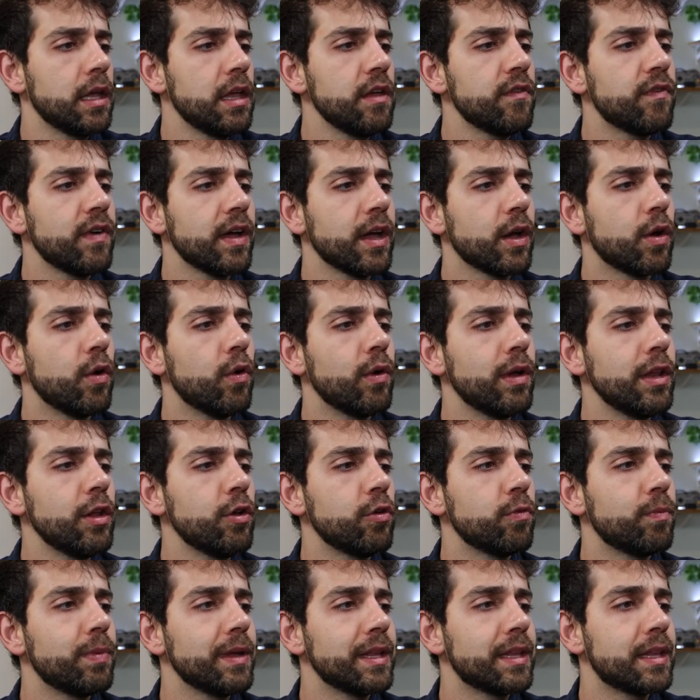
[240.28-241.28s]
If I go a
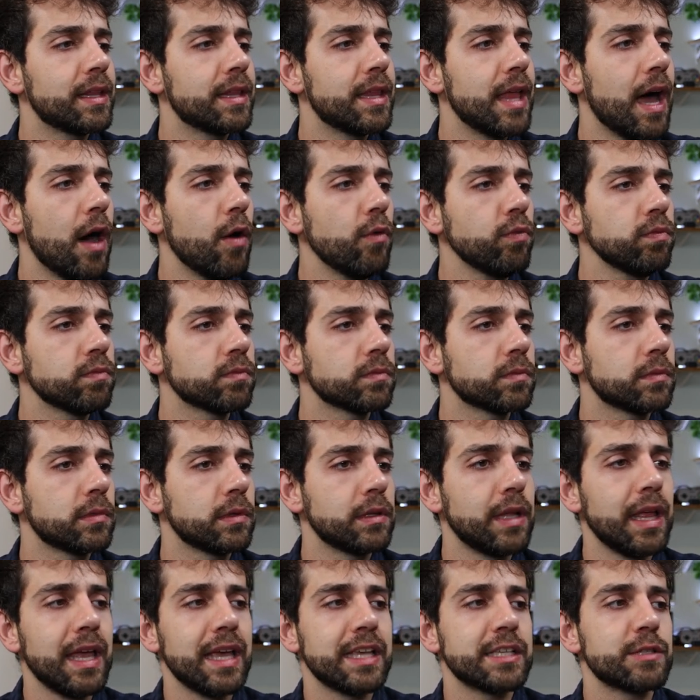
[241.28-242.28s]
little bit down,
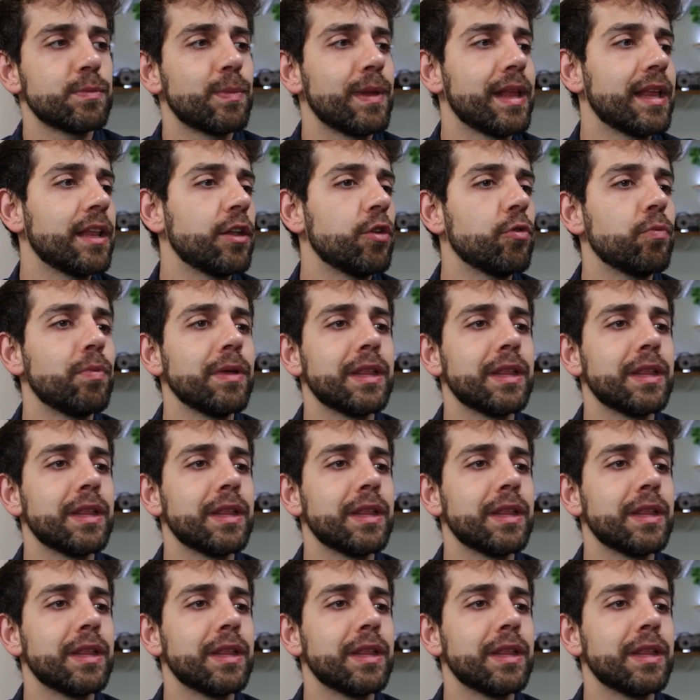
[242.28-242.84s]
they explain a little